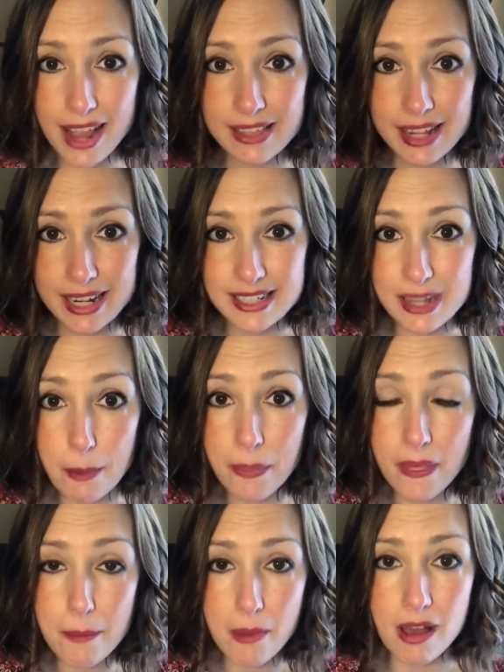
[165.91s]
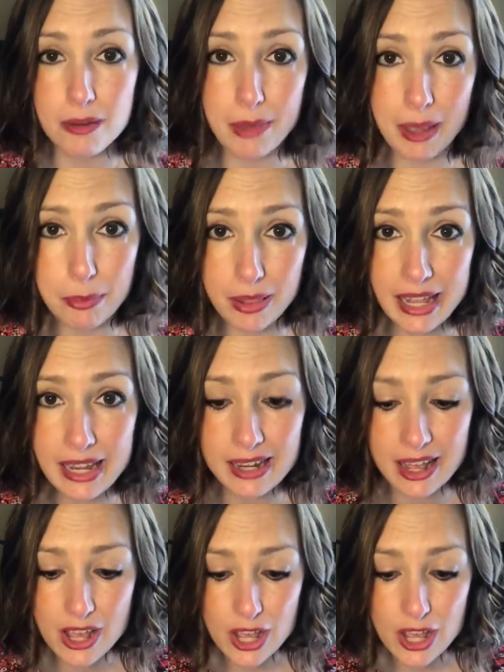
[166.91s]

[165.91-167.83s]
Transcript: and then I dump them on my plate.